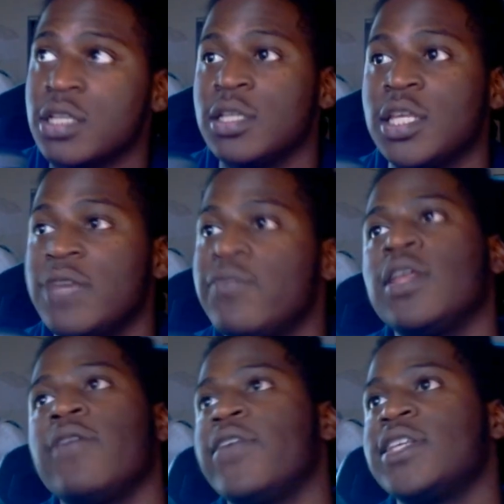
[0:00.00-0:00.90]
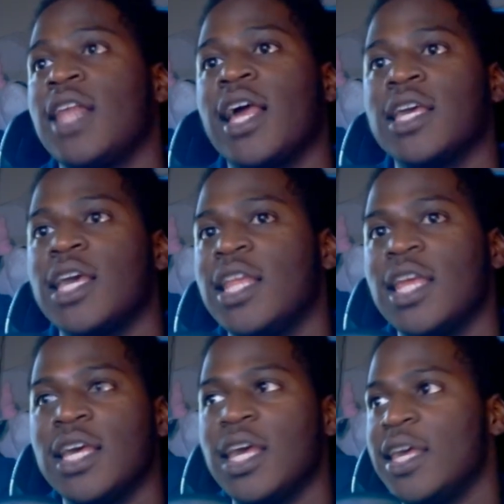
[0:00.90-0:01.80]
Even if it's like, it,
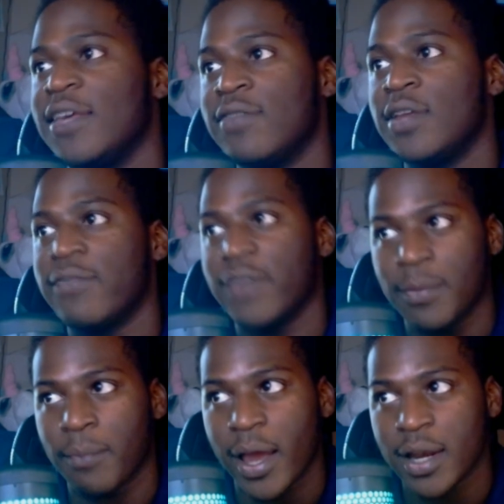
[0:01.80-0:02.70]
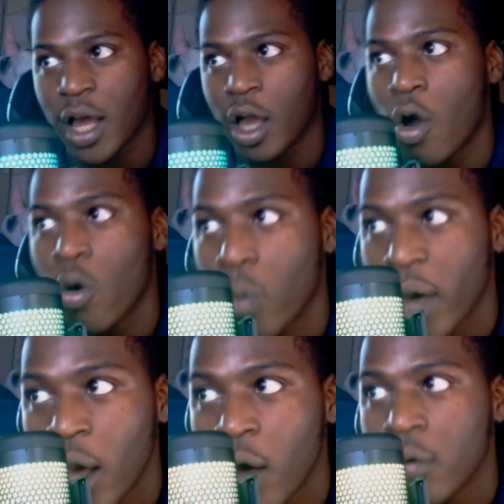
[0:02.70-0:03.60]
it even if it might not go
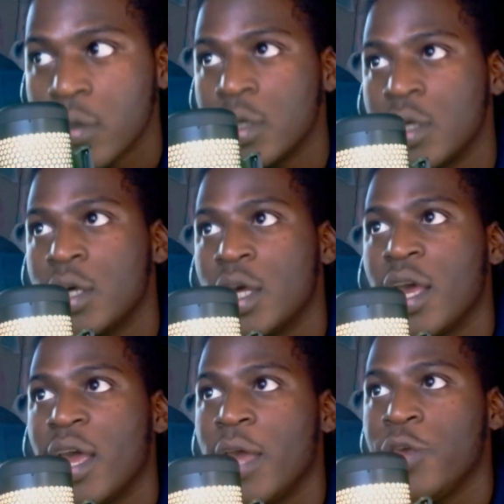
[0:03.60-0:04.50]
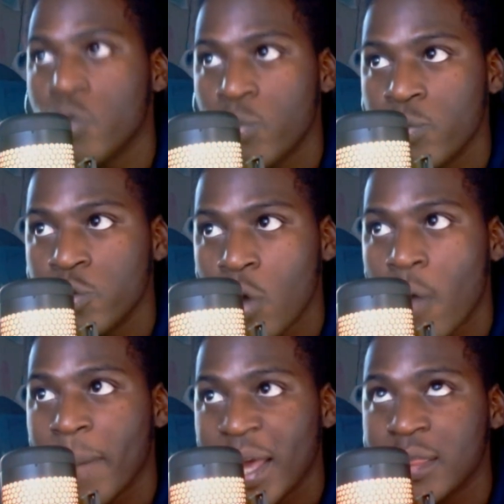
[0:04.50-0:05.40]
well, you, you're going to
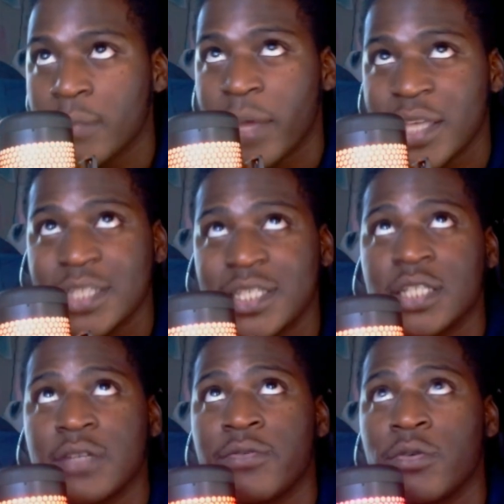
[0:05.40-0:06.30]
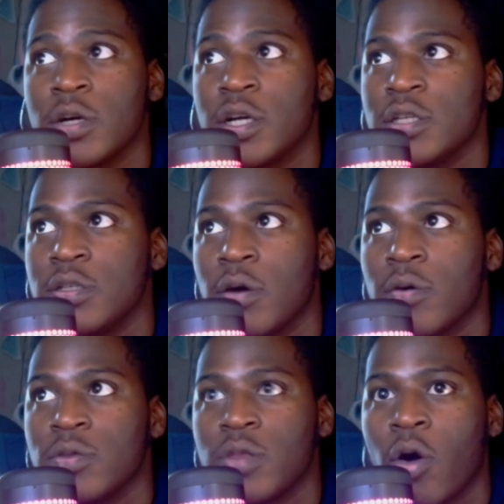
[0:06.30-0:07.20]
make the best decision for, you know,
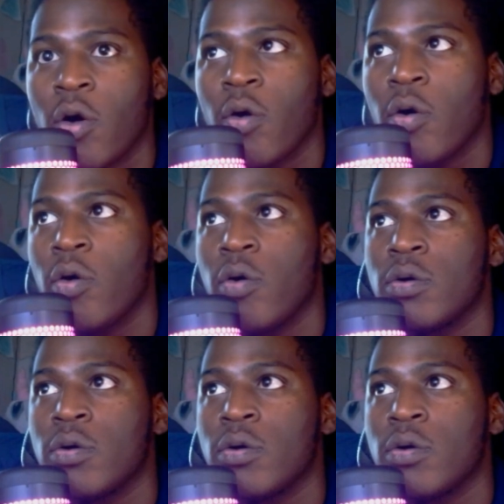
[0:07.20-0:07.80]
the whole